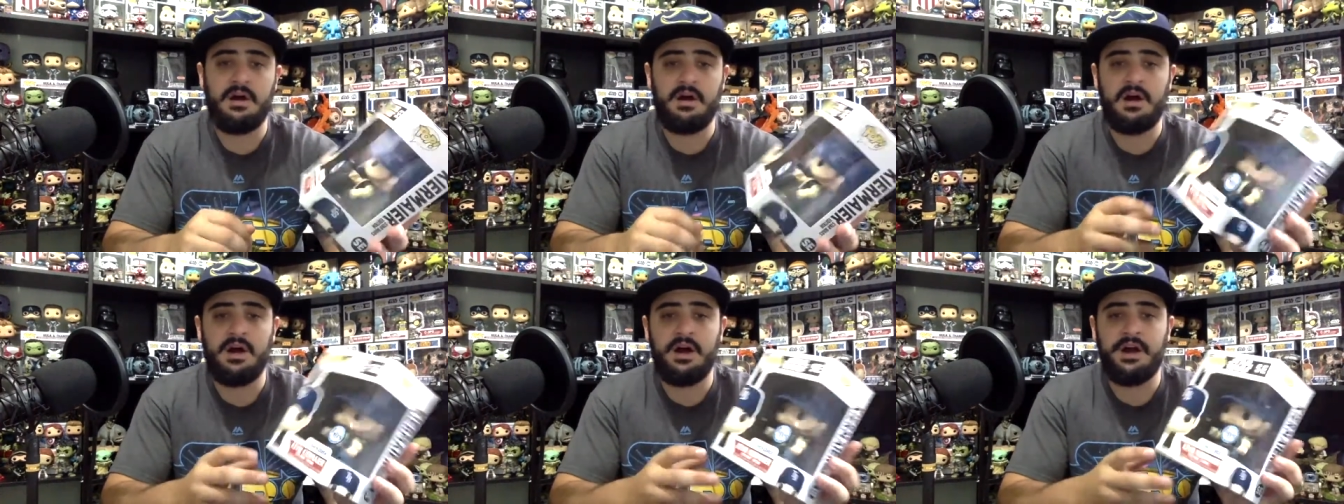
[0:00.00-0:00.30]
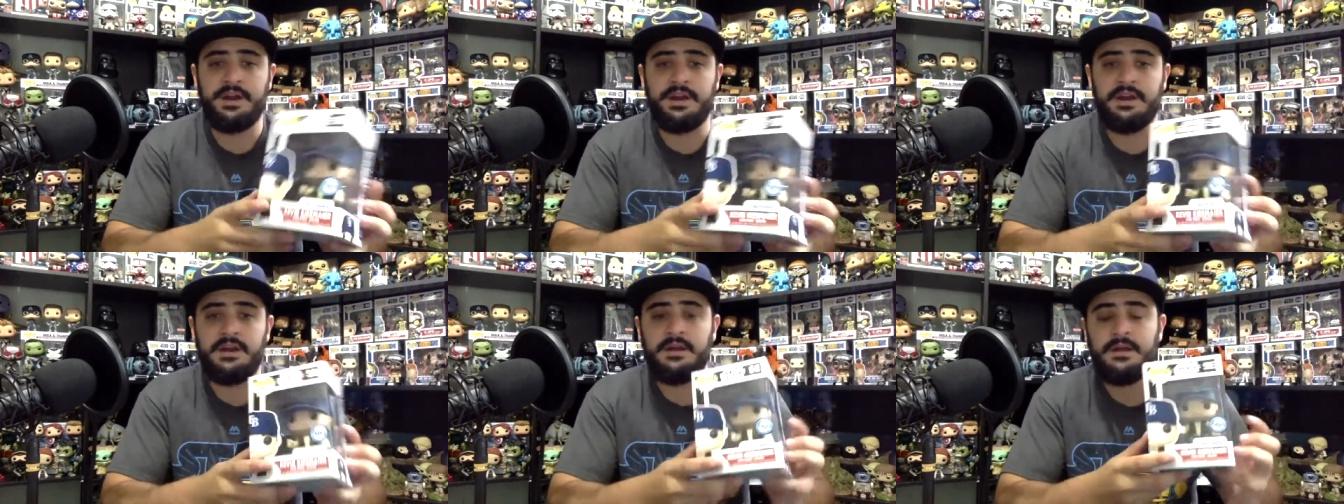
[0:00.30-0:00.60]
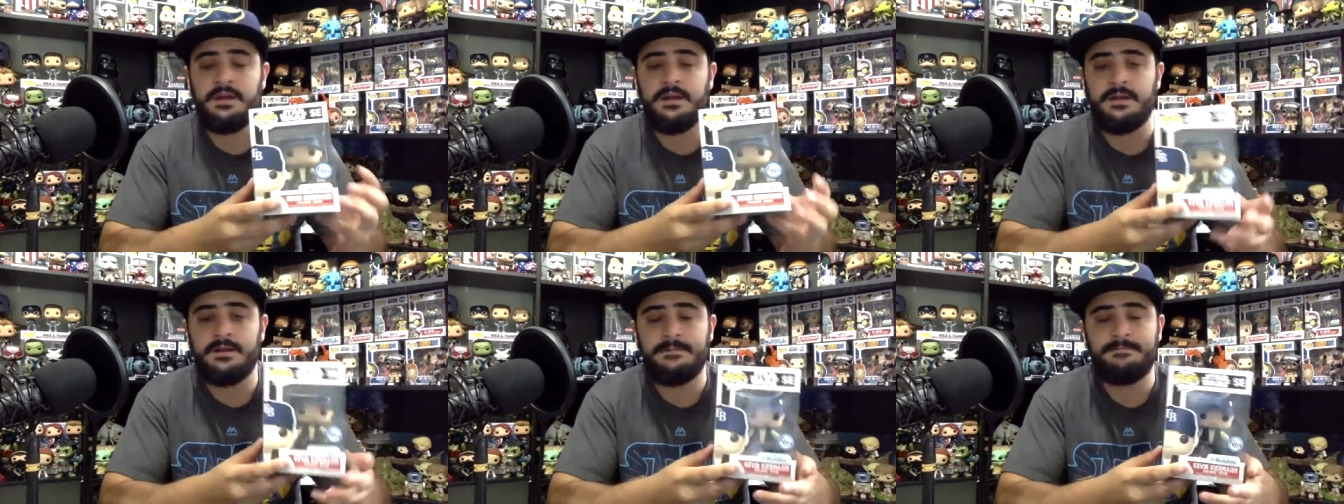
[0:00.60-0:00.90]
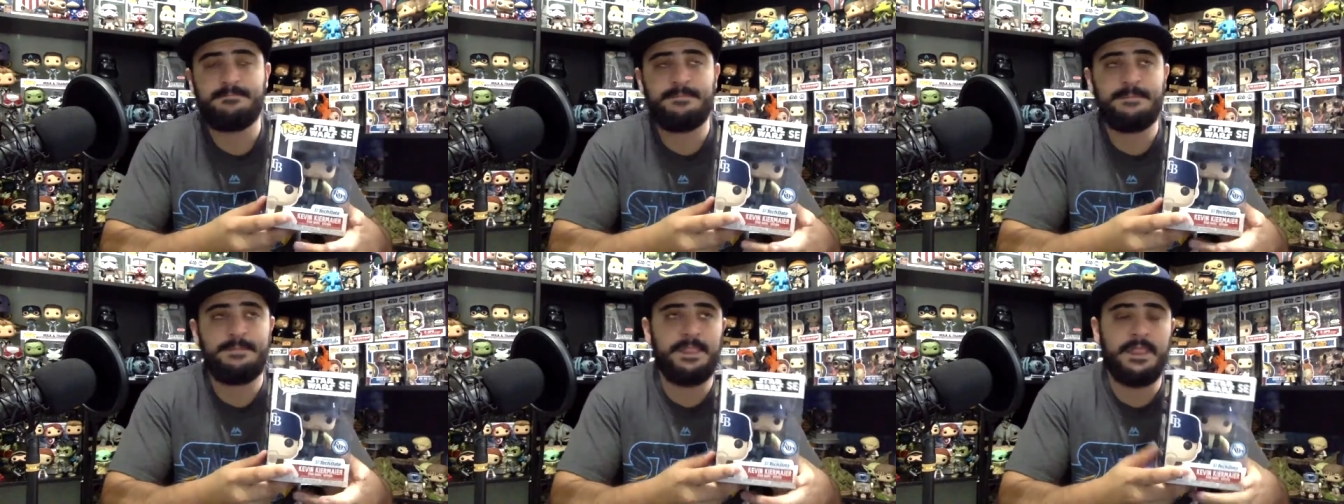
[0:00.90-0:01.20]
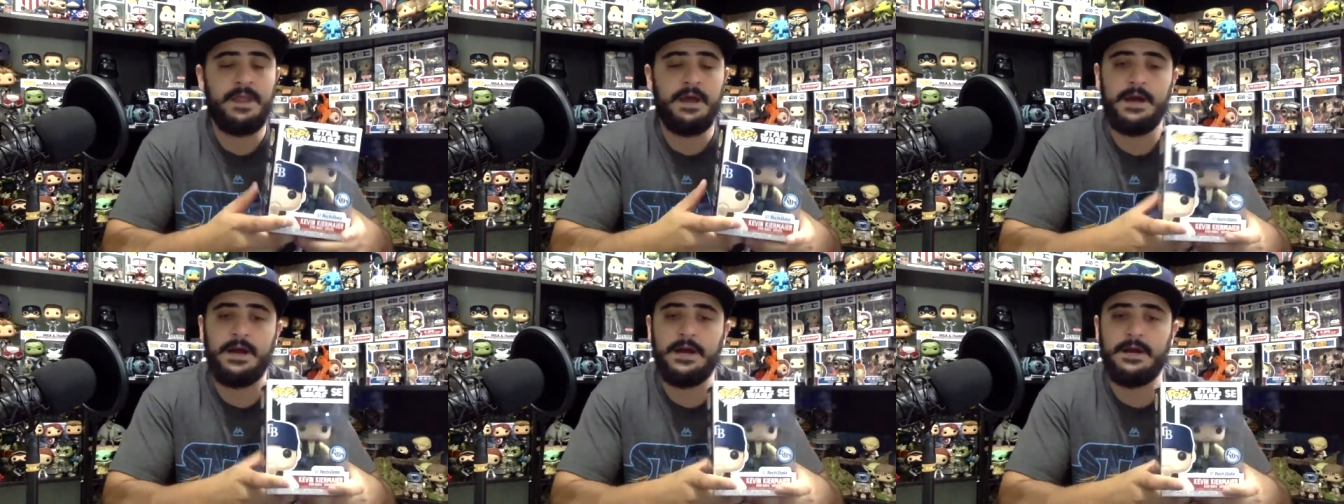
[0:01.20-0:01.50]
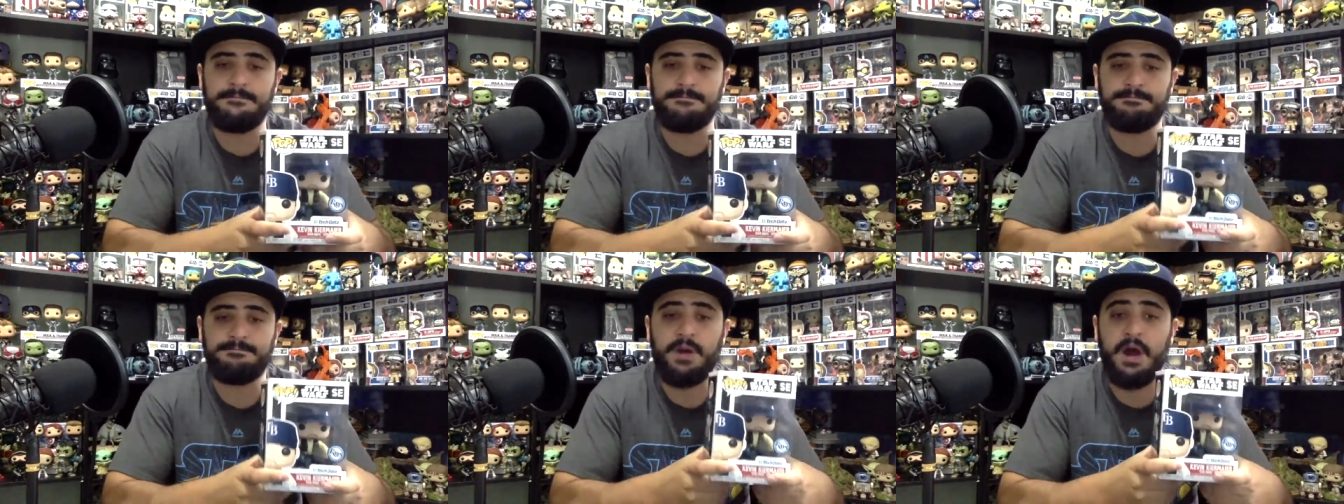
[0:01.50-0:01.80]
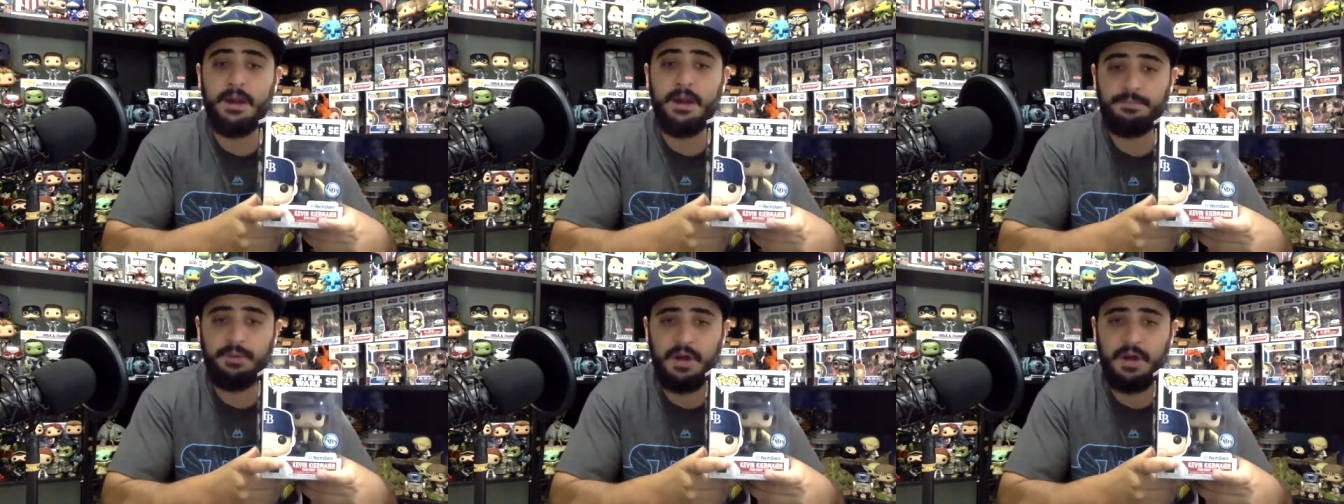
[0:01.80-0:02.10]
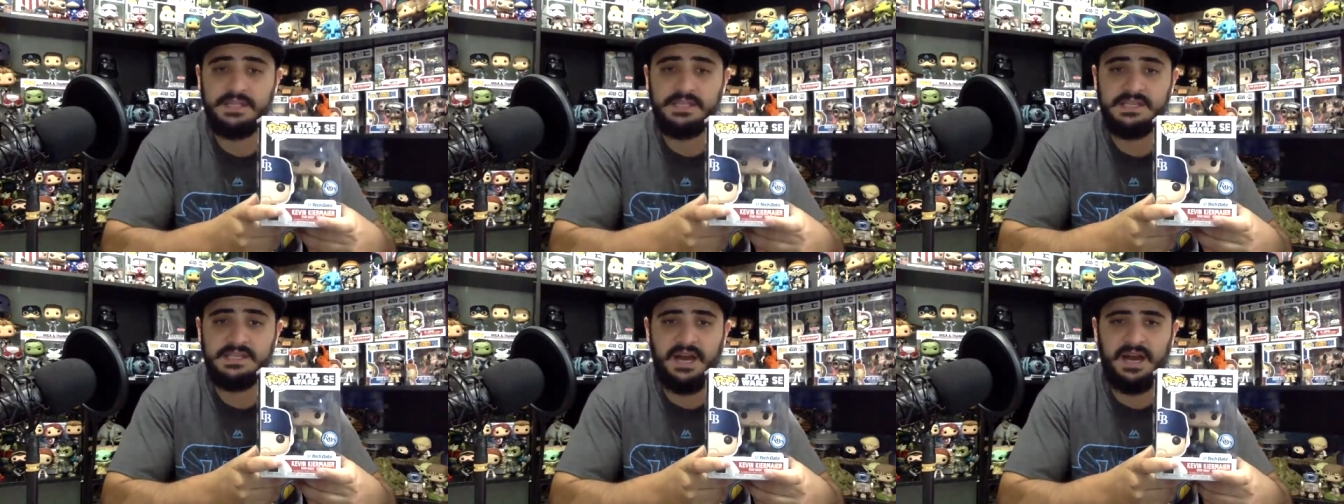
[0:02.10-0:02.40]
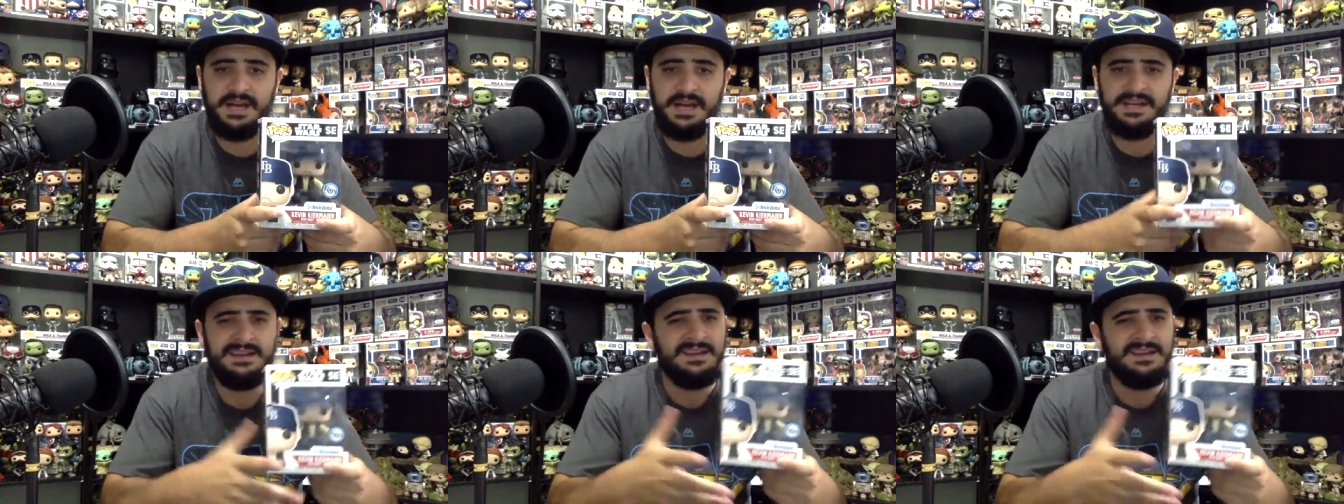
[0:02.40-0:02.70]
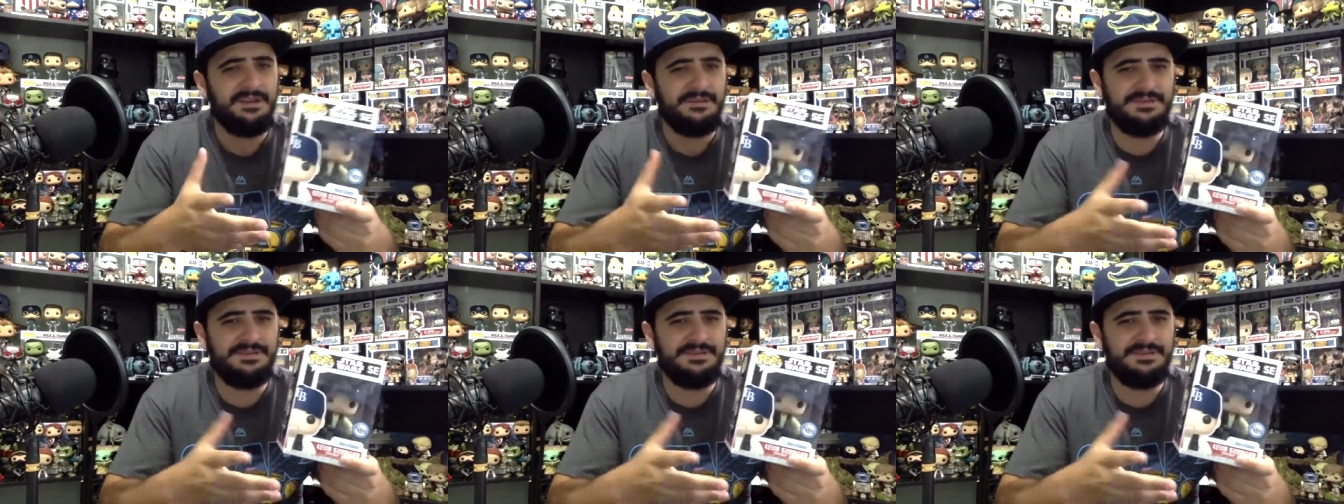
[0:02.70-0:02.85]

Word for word: on um, pop price guide.